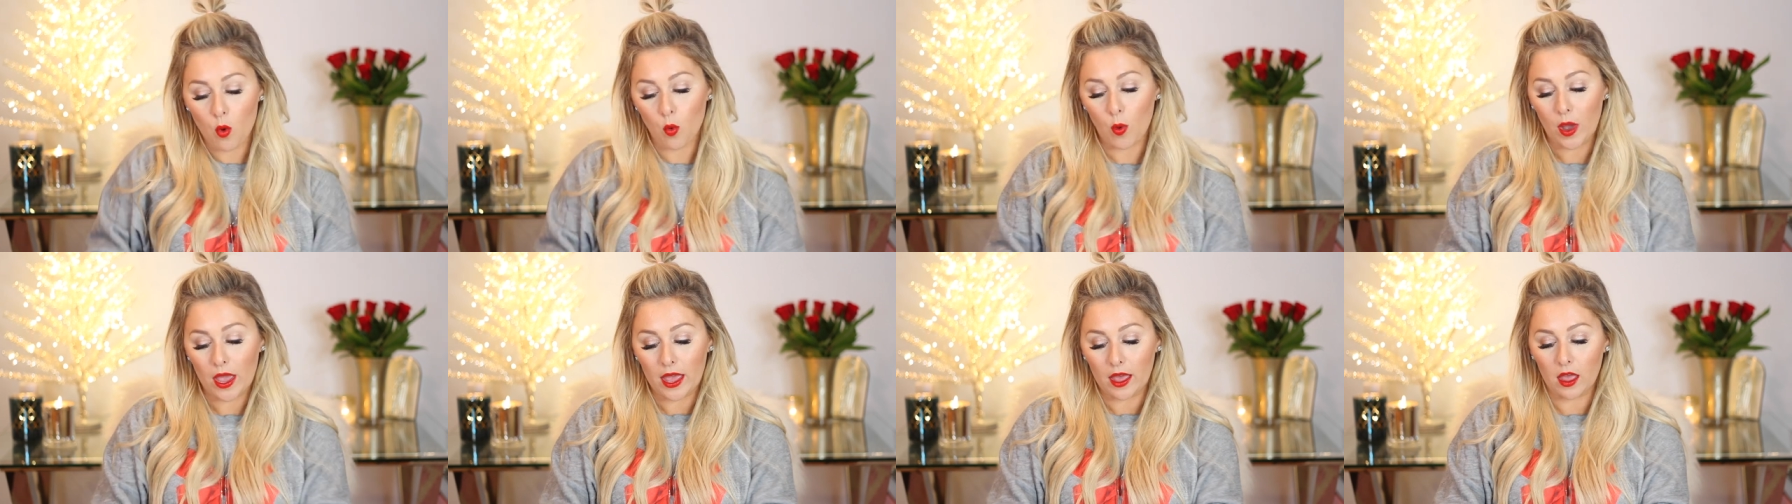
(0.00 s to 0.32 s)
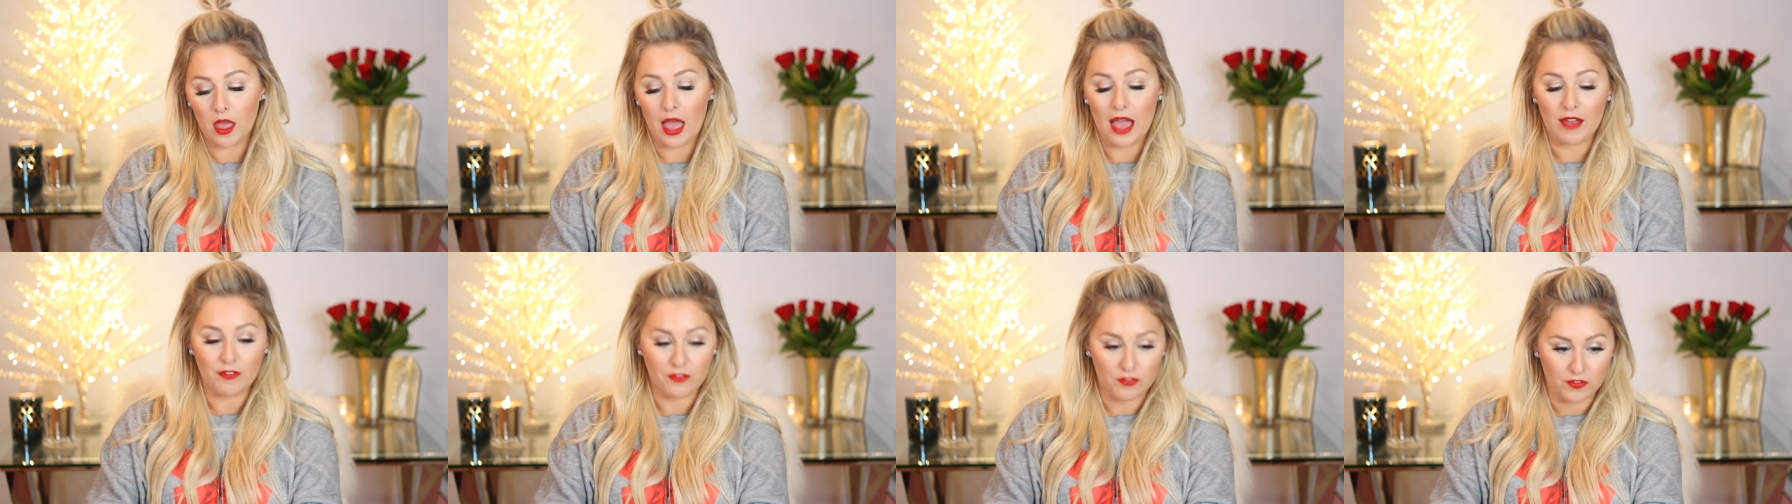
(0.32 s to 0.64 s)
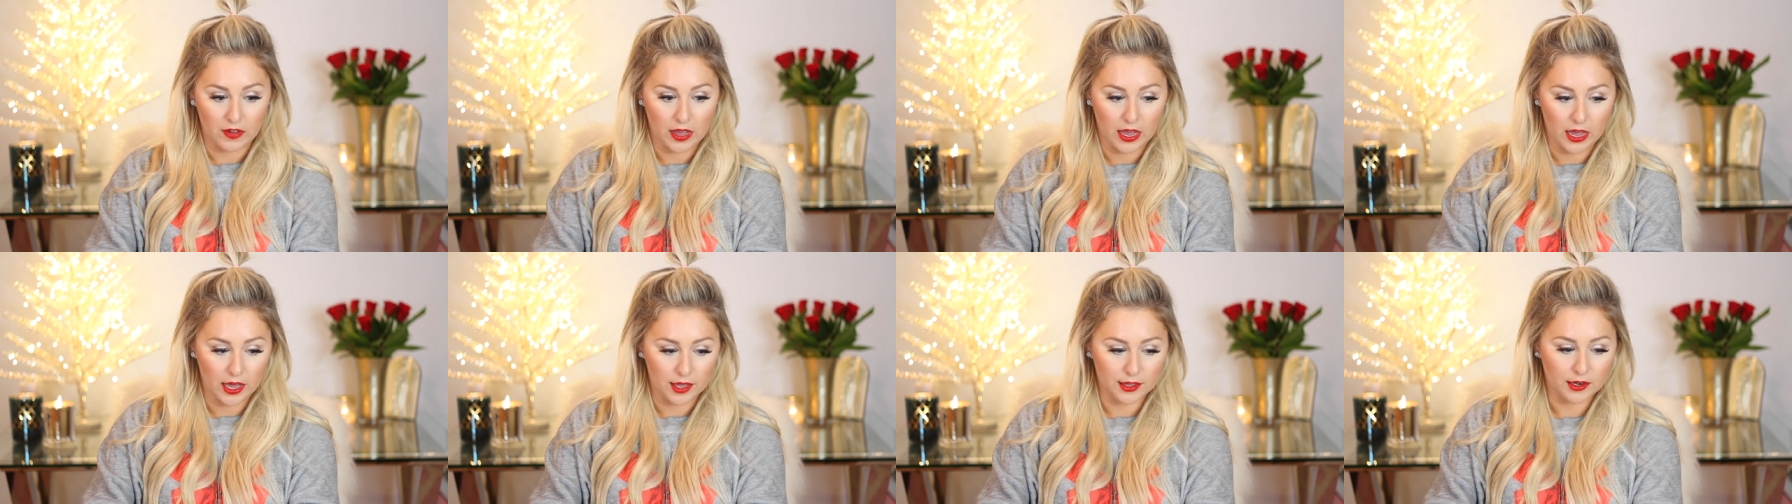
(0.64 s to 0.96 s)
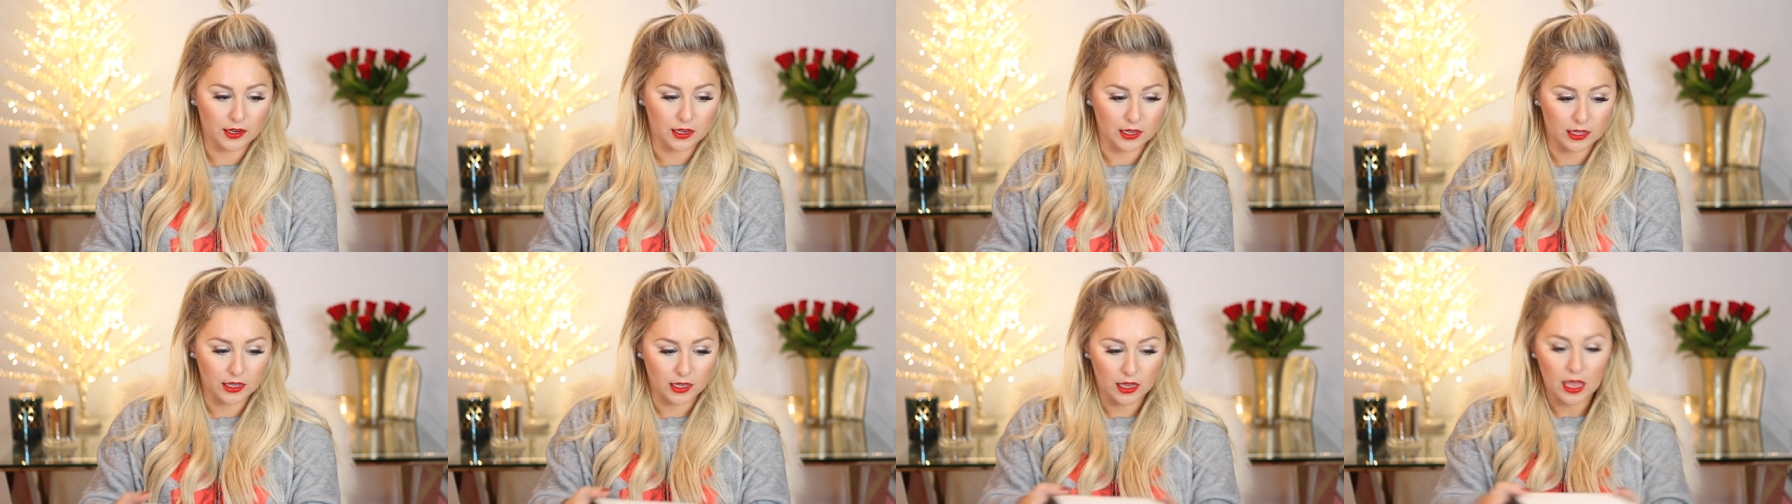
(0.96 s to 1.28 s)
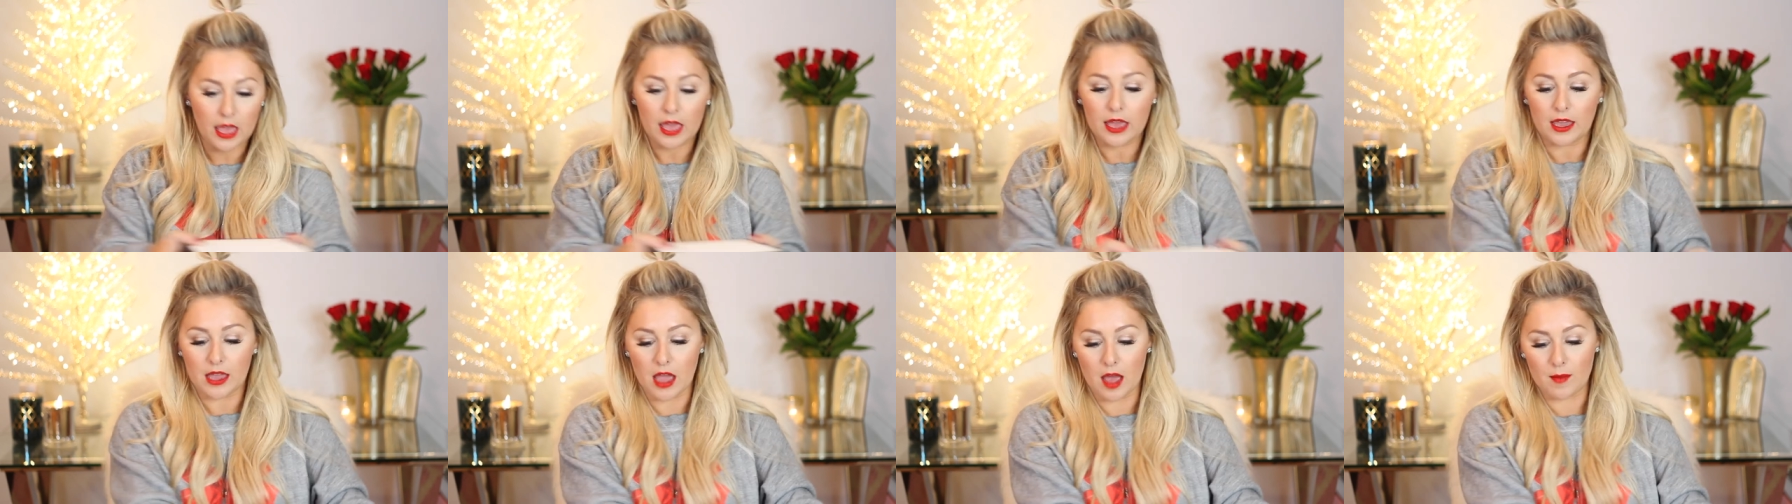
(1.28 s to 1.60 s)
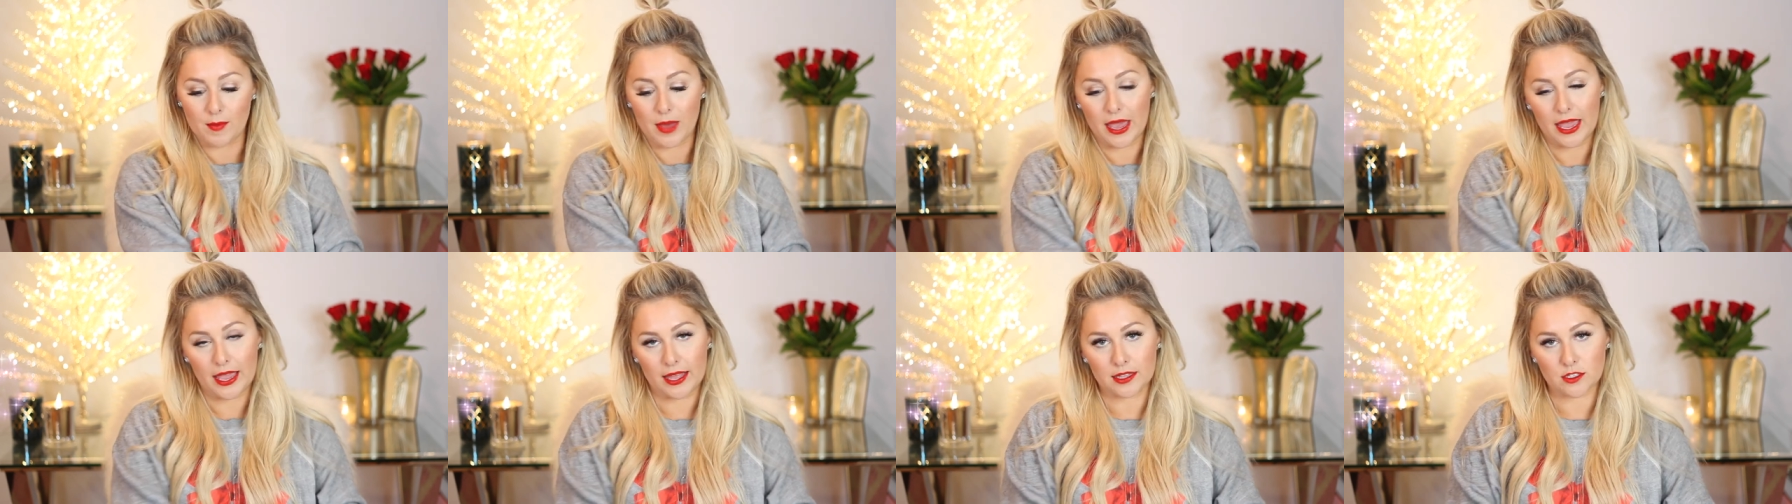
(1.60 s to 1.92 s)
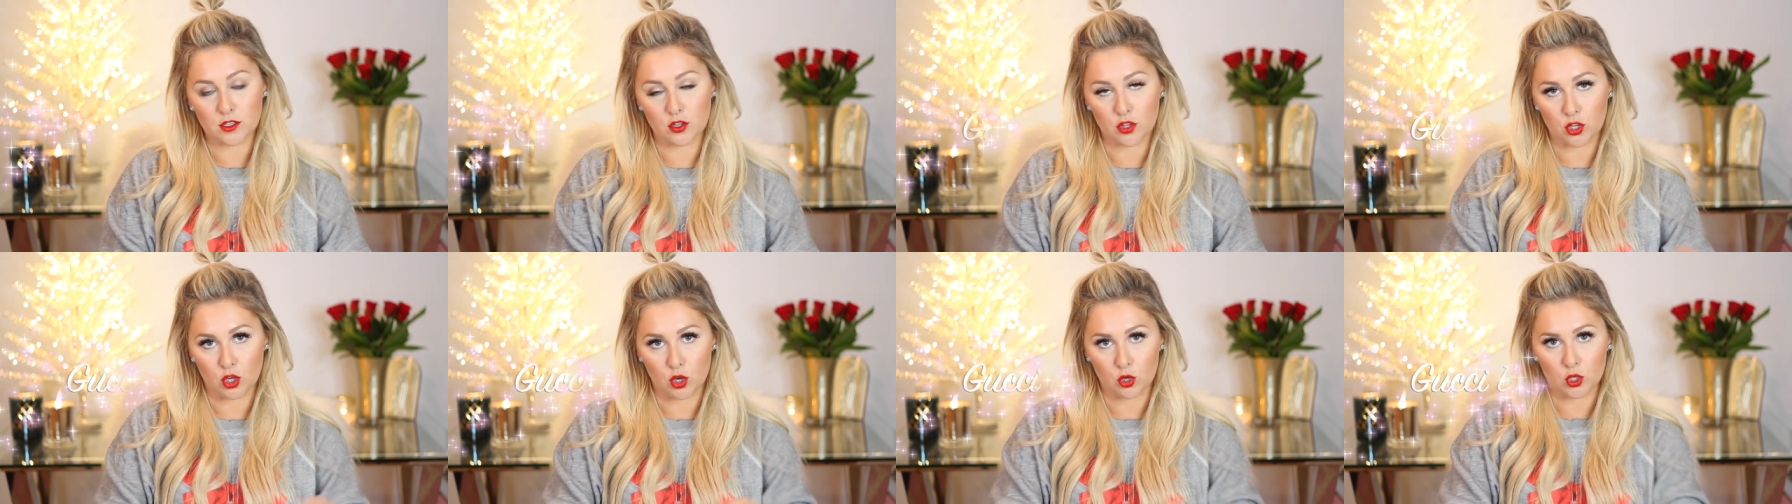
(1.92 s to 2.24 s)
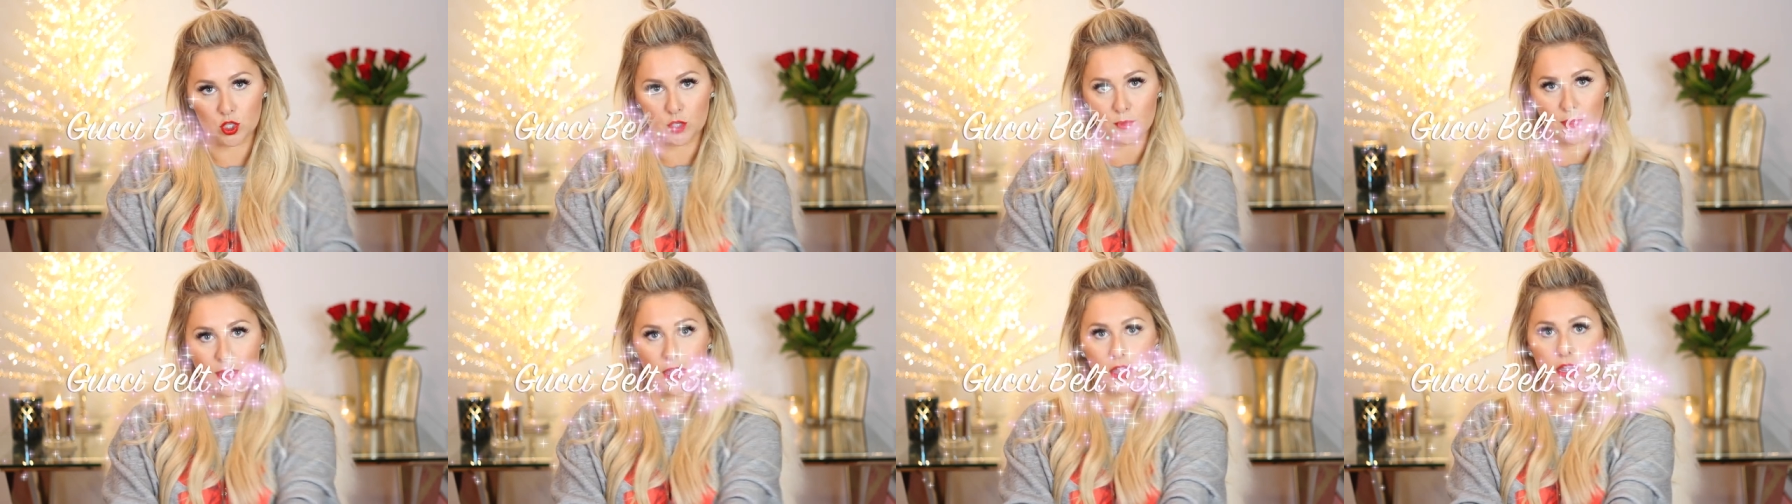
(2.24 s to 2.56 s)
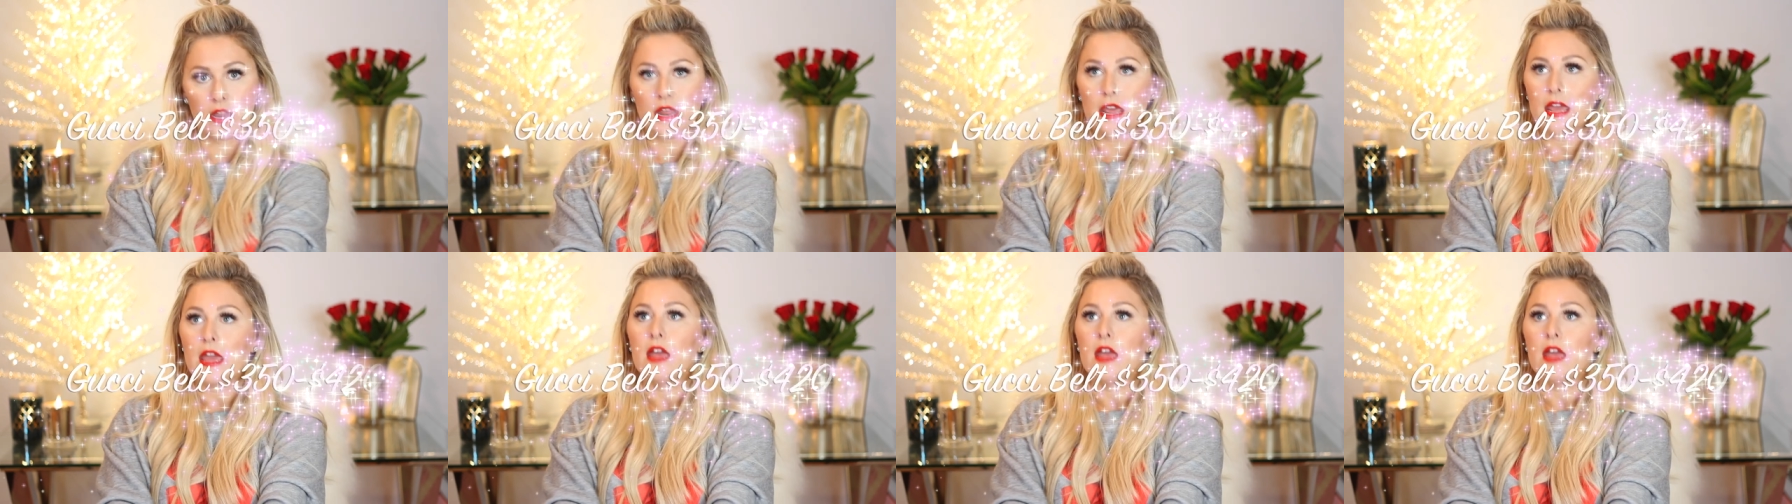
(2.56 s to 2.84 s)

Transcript: Well, I finally got my hands on the Gucci belt.